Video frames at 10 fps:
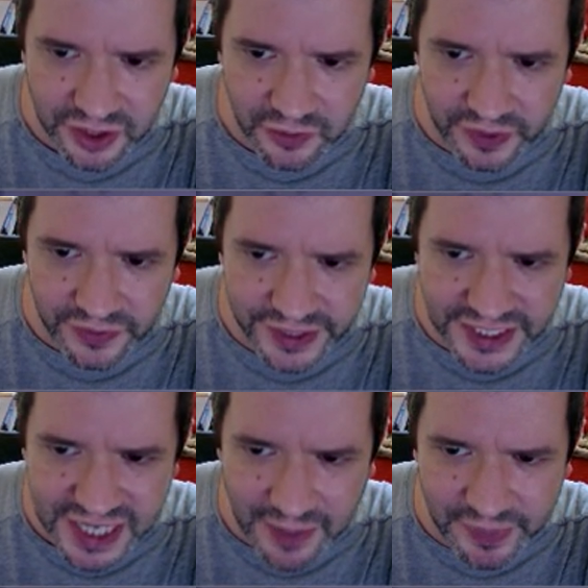when this
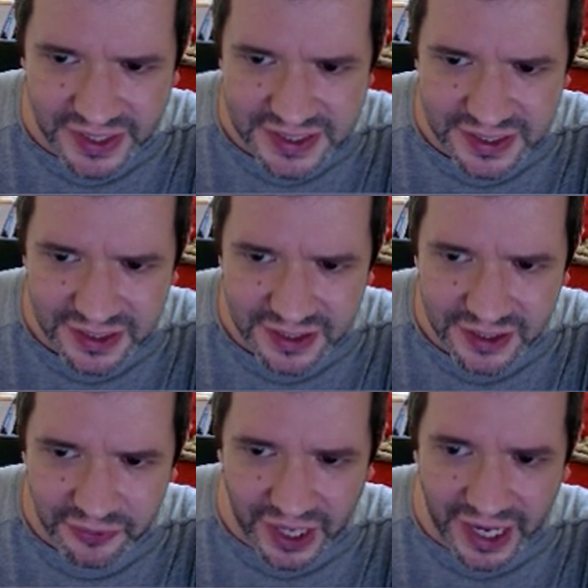happens,
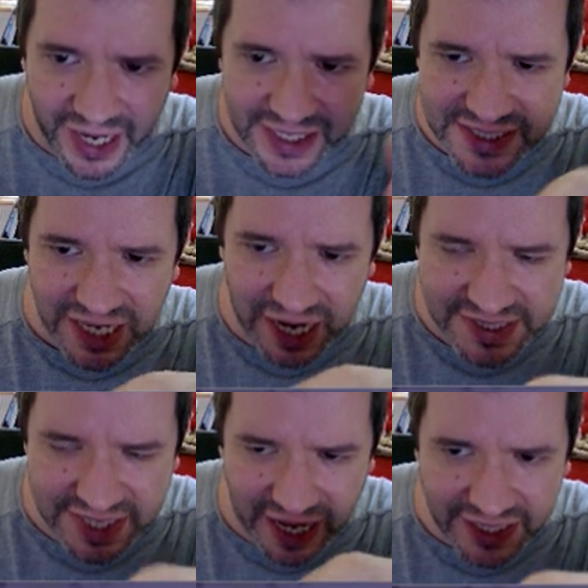right, and he's
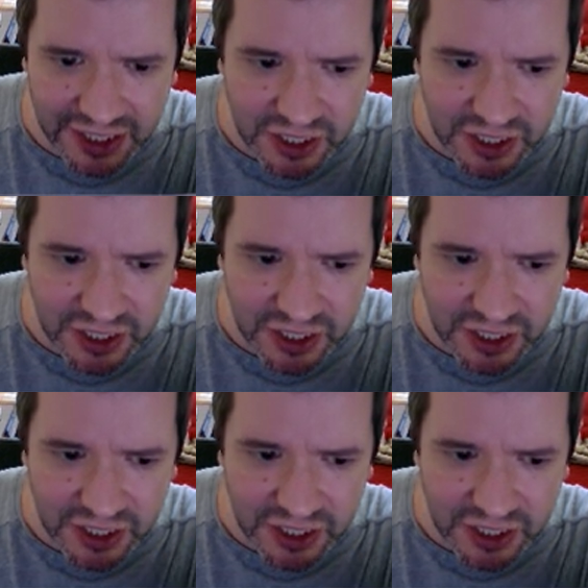attacking you,